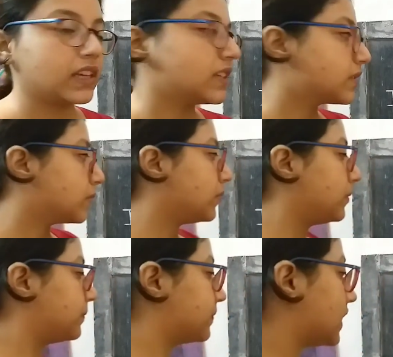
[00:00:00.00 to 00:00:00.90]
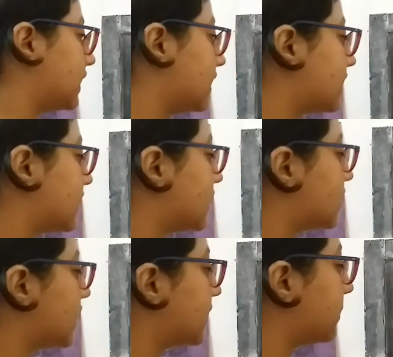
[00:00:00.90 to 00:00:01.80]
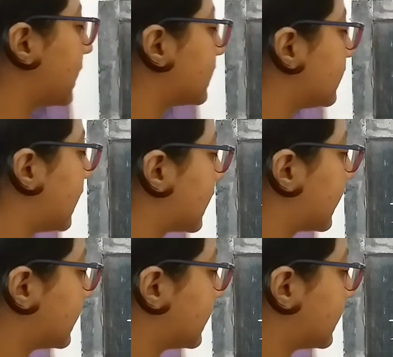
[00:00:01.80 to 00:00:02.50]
So, it is initiated by the target